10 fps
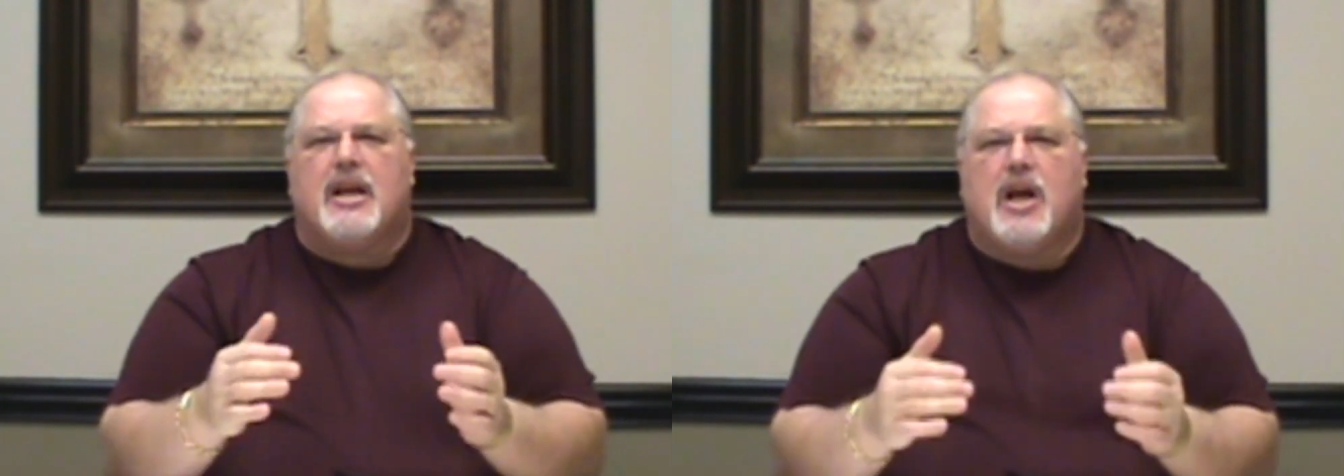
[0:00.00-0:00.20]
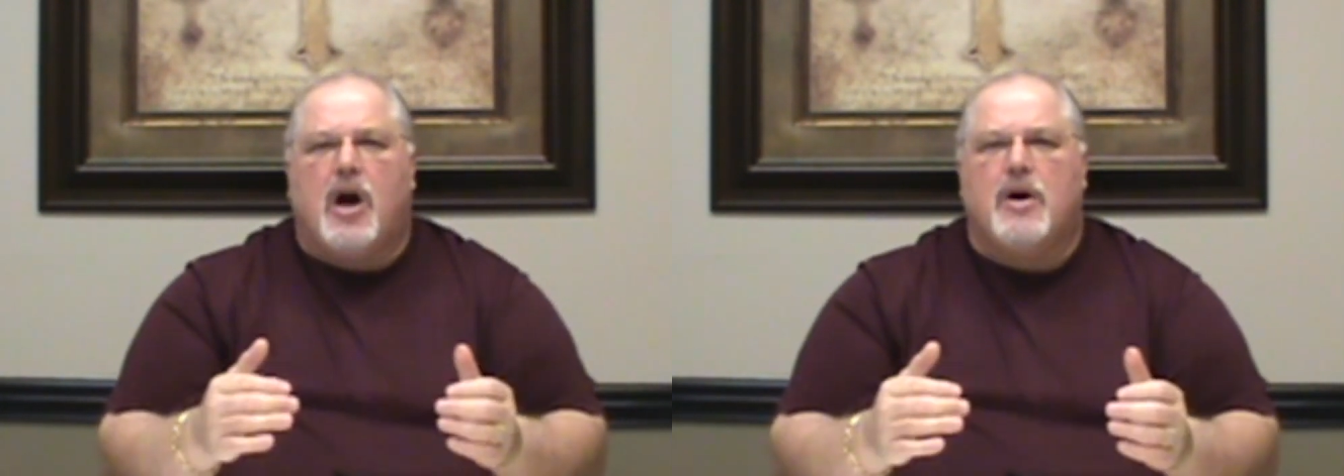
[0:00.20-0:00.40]

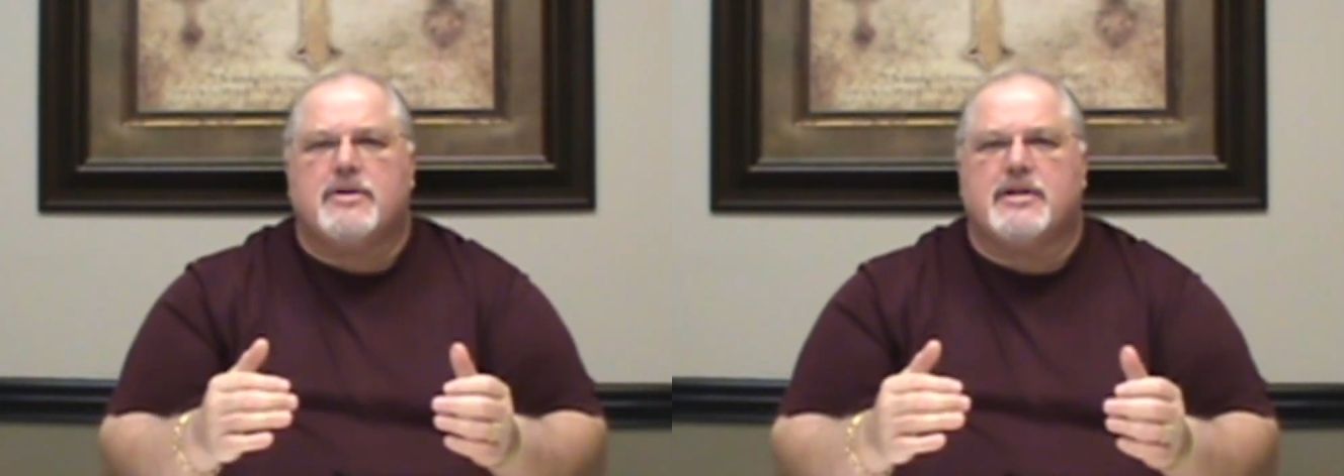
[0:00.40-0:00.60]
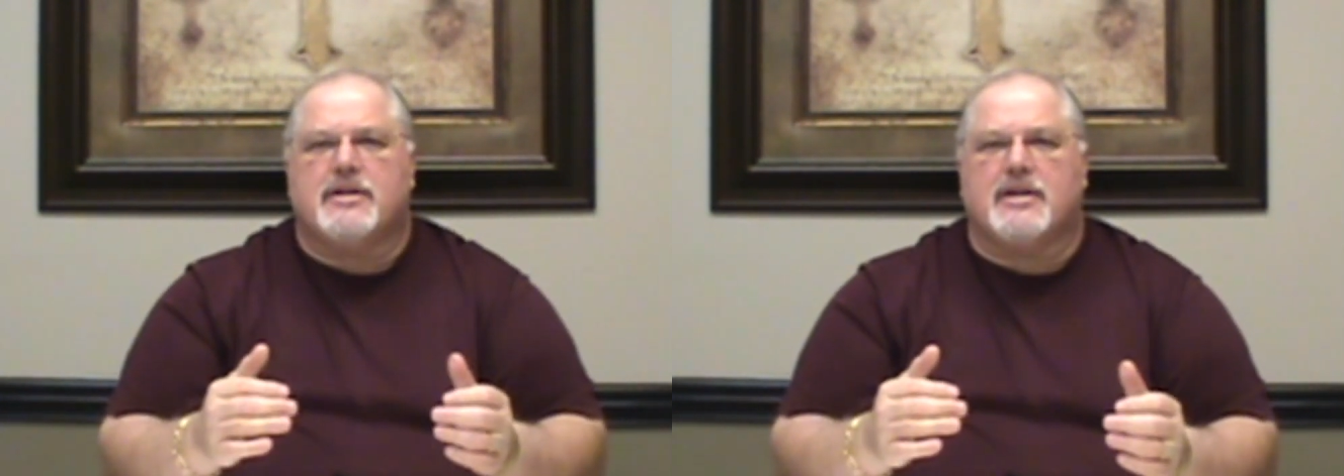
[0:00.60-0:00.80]

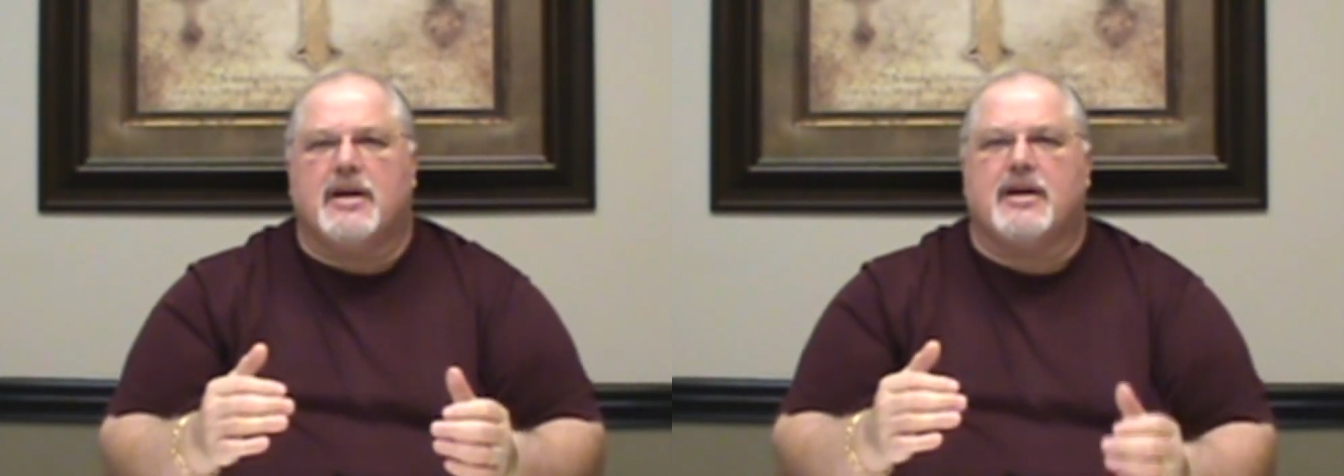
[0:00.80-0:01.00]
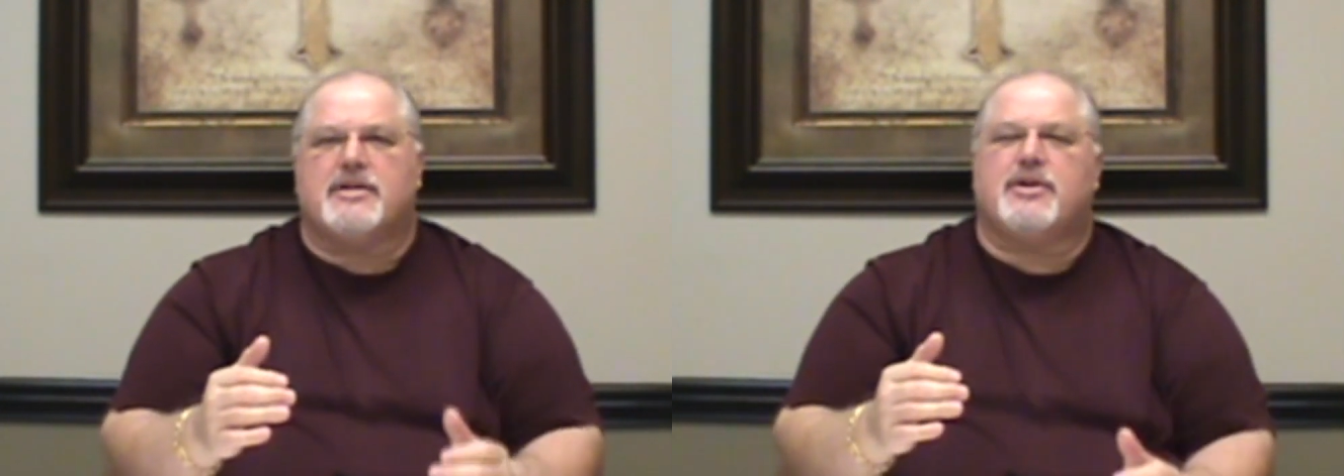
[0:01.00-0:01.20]
causes
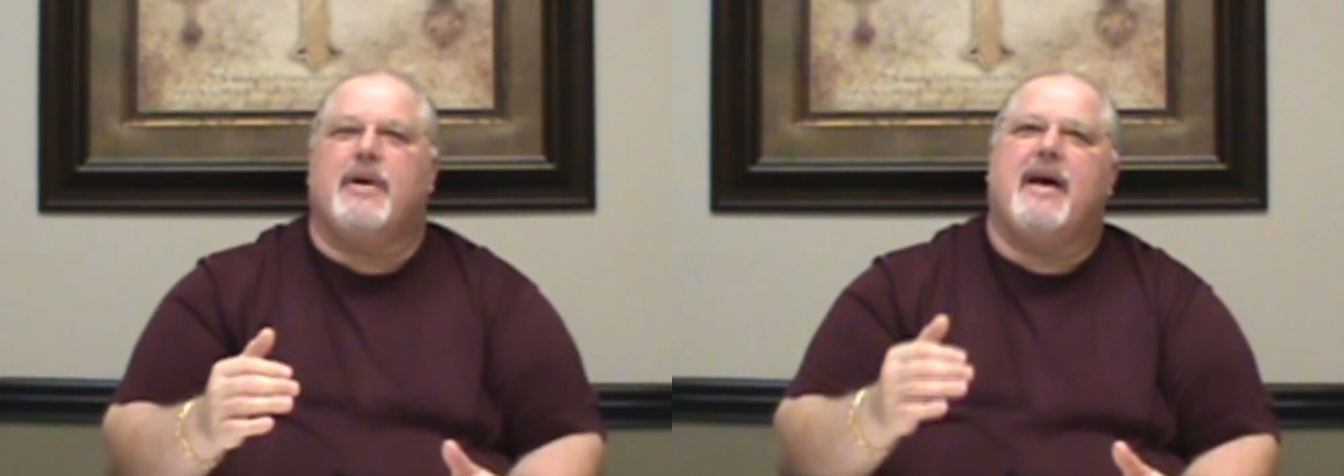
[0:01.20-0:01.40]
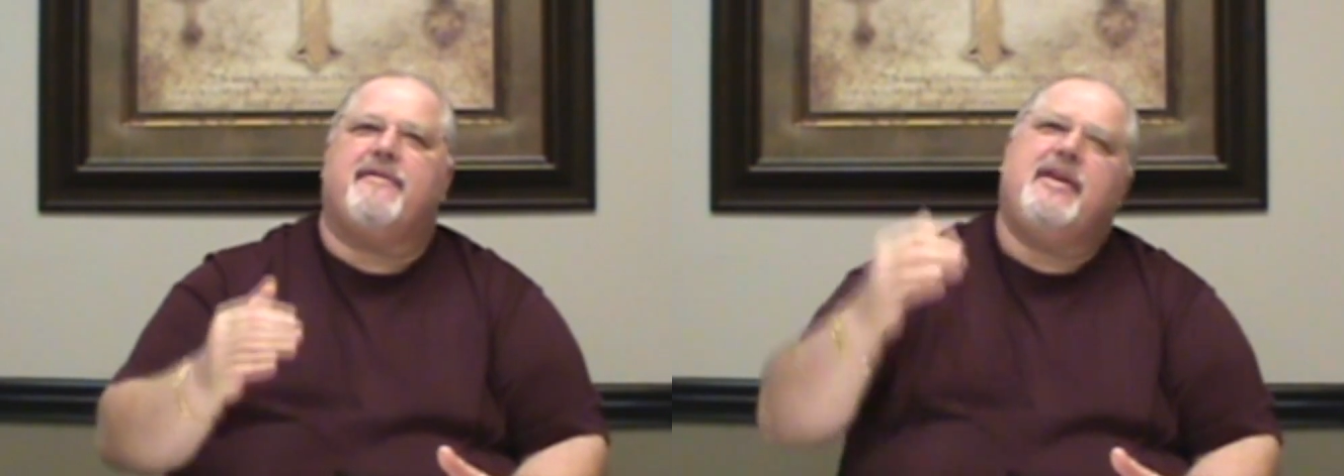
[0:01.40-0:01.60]
us to
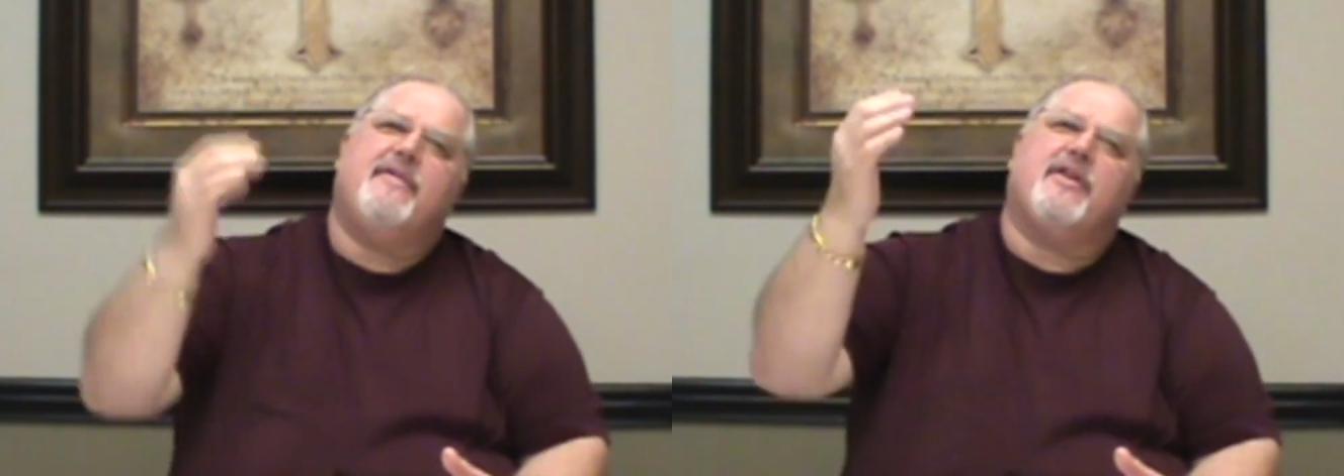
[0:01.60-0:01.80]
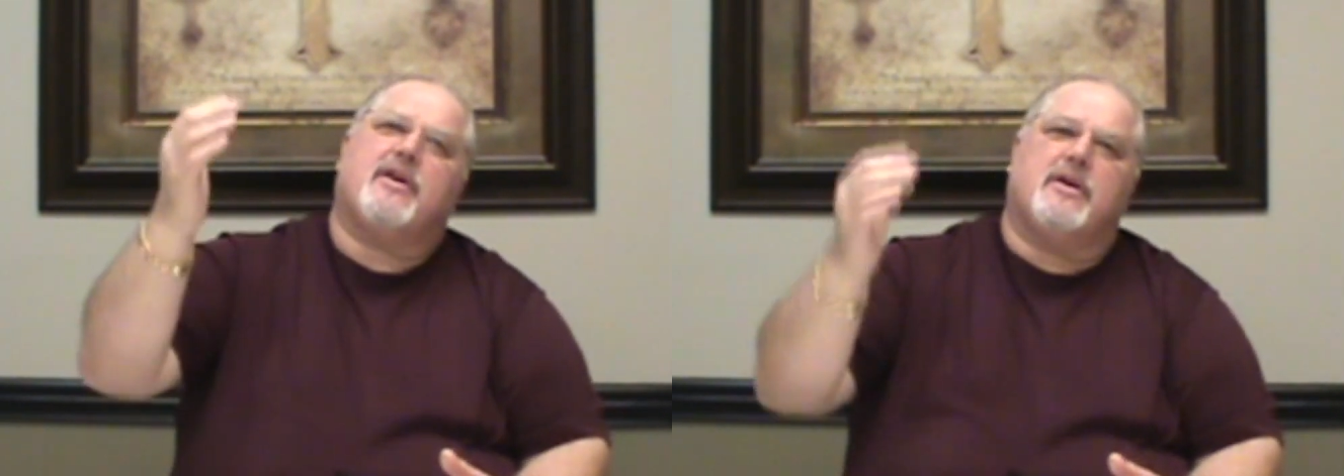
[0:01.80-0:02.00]
have
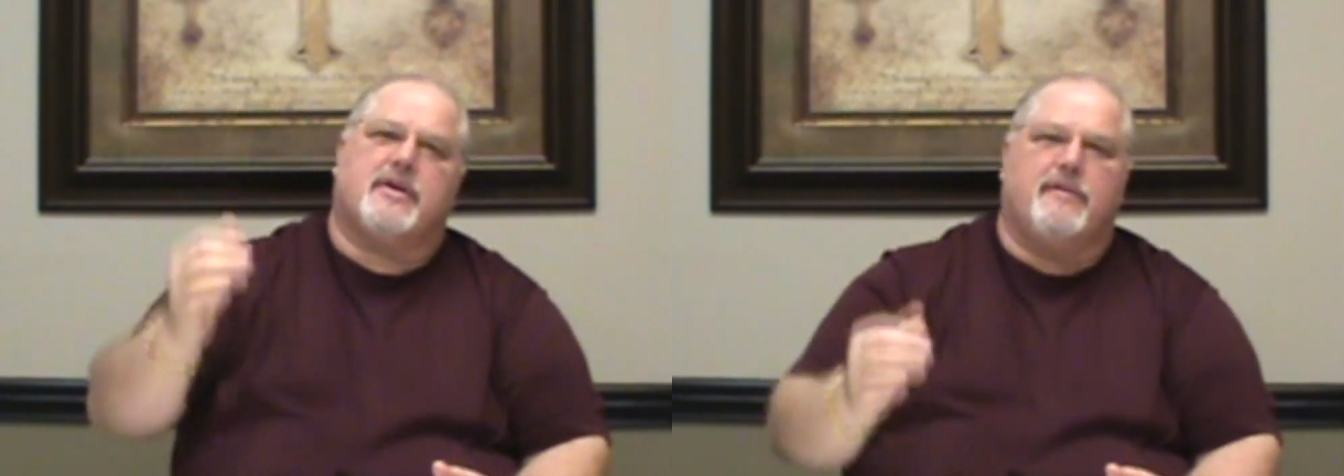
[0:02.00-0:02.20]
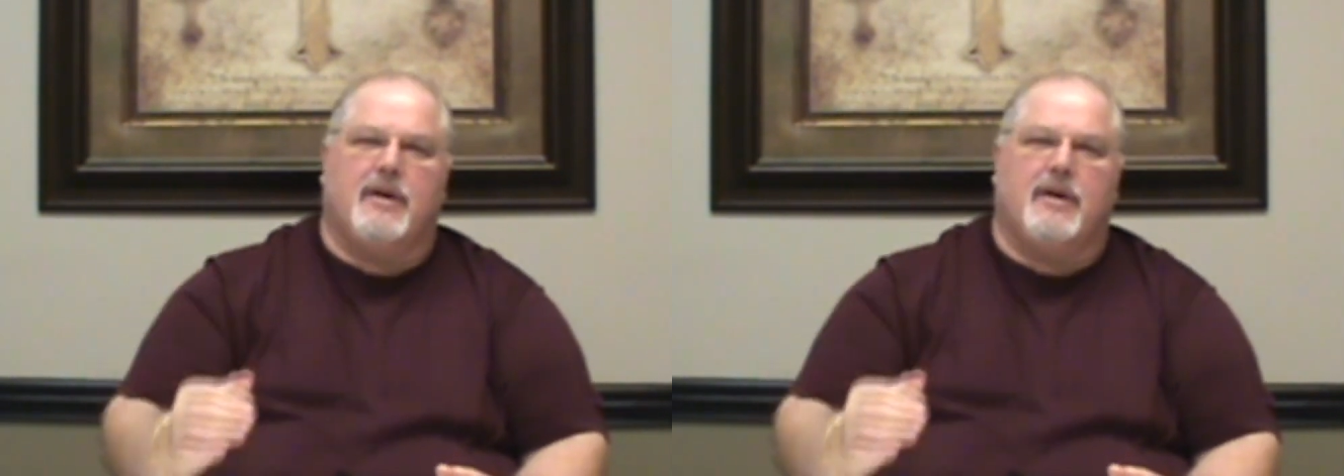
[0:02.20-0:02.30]
difficulty